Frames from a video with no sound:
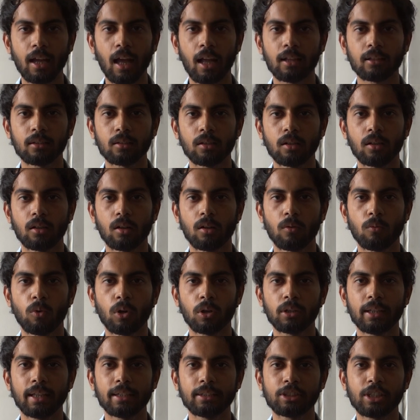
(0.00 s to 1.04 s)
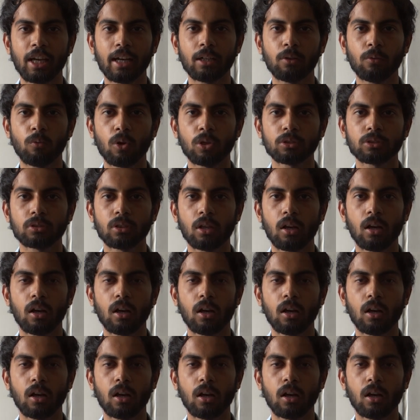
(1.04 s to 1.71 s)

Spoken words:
and what they checked was